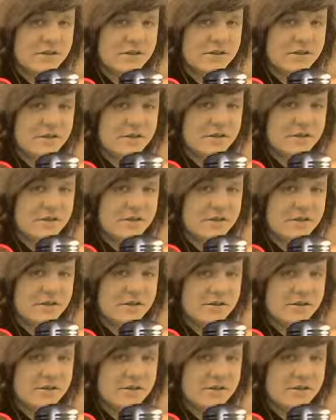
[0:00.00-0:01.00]

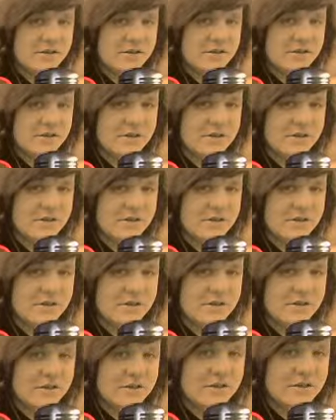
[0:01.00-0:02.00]

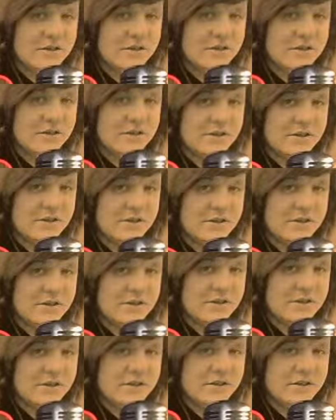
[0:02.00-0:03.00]

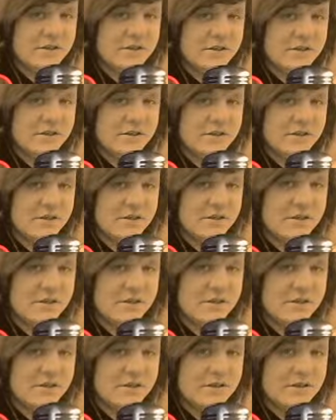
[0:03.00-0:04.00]

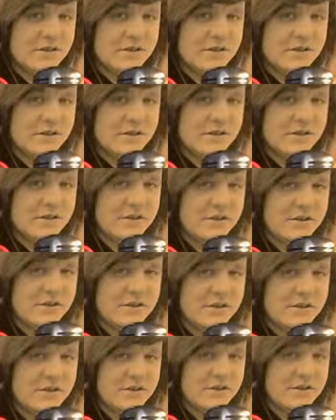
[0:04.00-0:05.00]

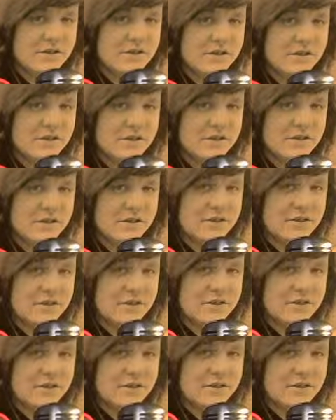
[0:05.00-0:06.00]

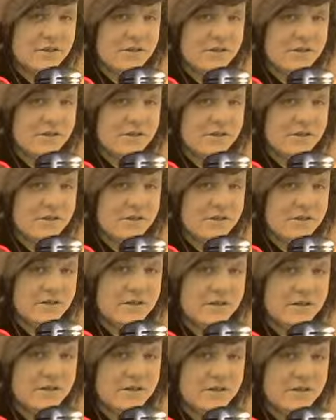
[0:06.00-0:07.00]

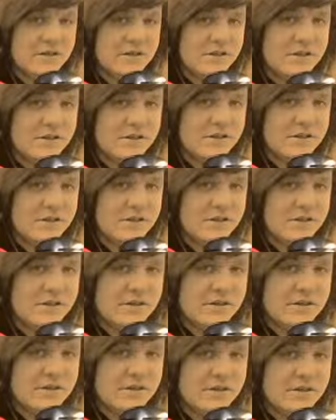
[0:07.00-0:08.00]
(not speaking)